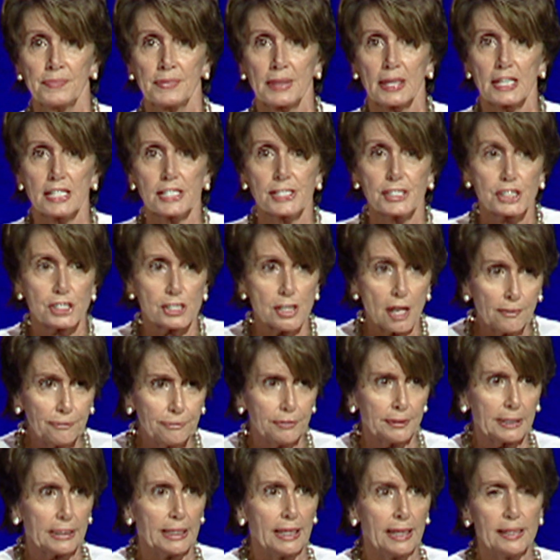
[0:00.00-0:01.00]
is
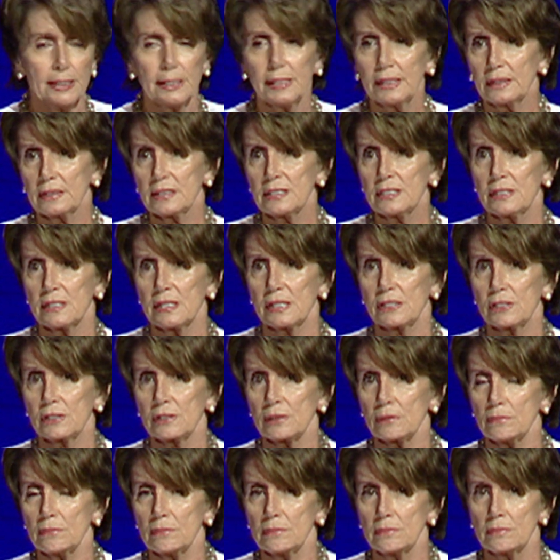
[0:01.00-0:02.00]
suffocating the
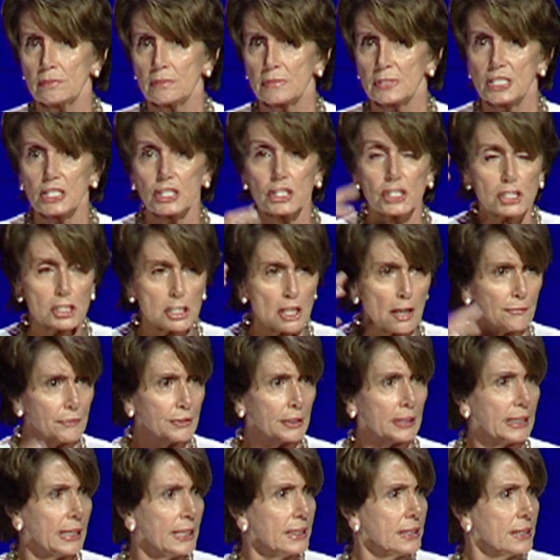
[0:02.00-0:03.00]
system, just
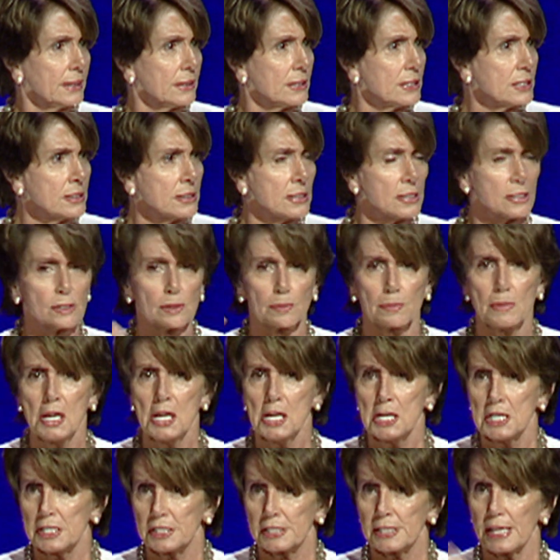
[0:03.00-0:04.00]
suffocating the system,
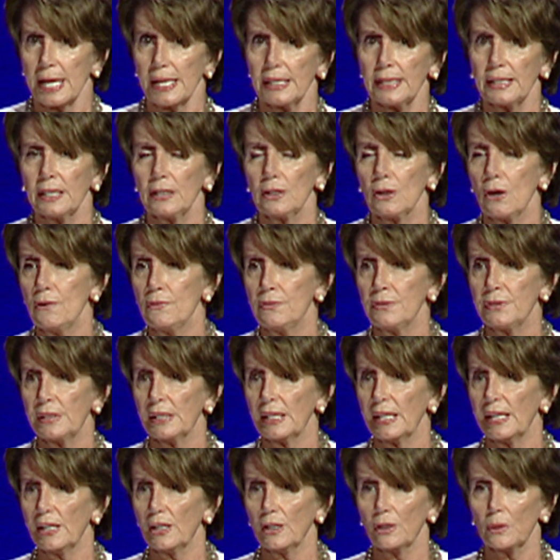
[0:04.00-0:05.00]
taking over
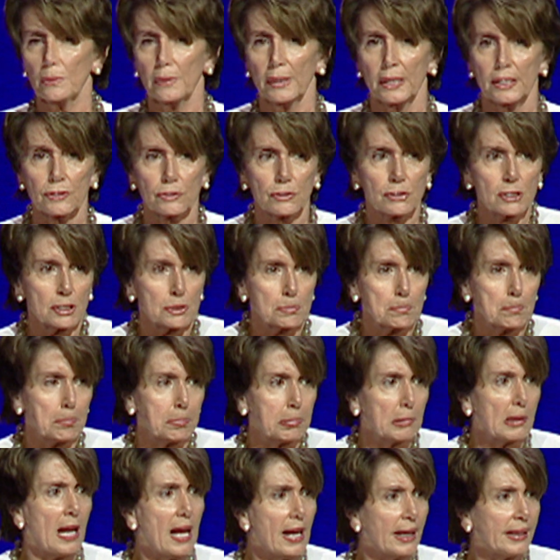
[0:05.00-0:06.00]
the airways, just
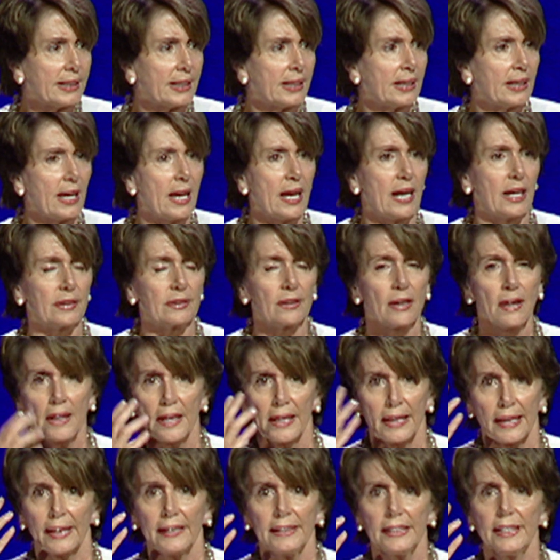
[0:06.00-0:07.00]
blocking out
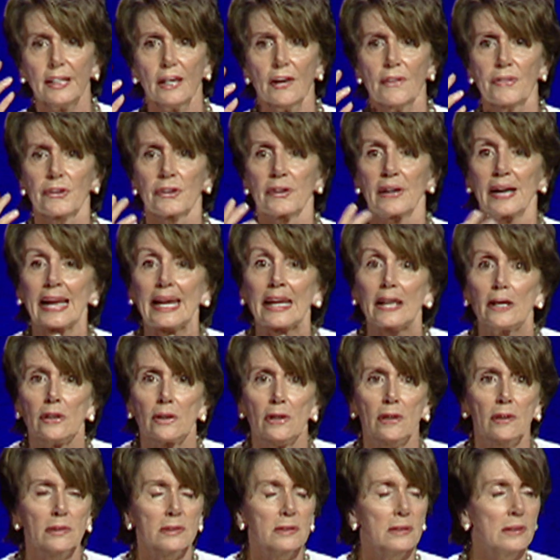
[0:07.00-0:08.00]
any other
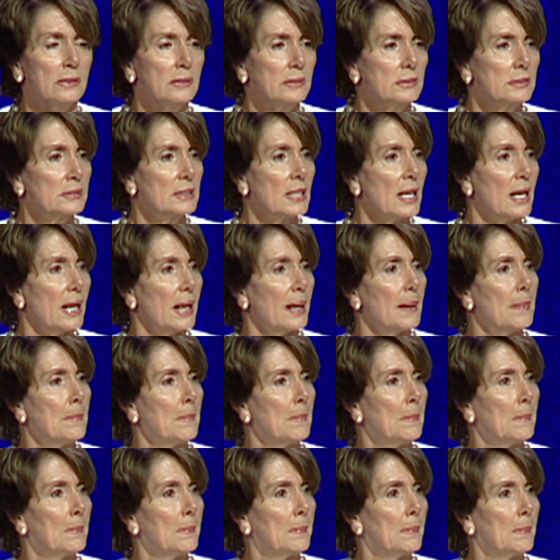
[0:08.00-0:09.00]
air time,
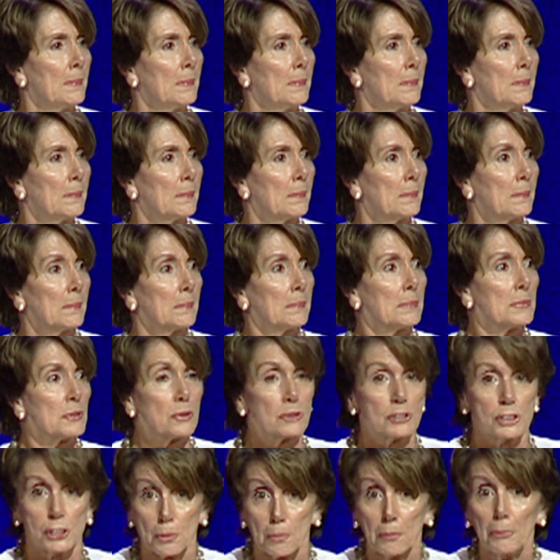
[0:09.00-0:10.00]

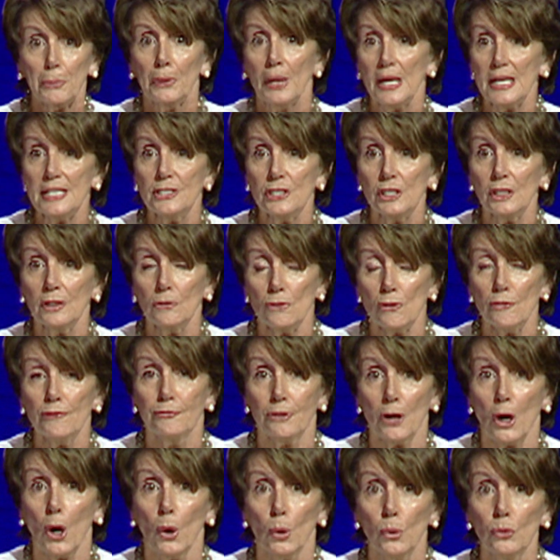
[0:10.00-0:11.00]
suppressing the
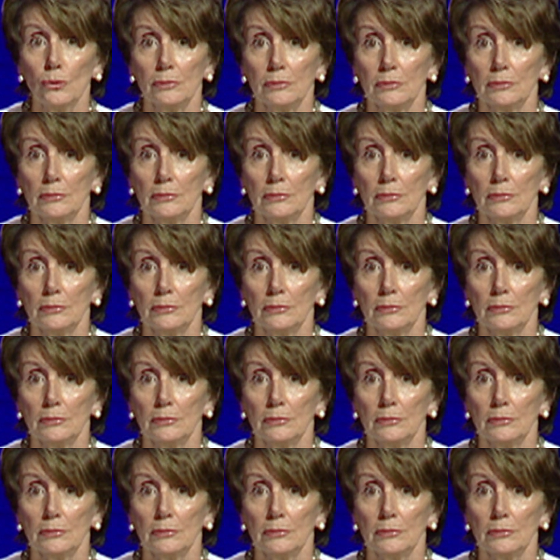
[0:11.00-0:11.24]
vote,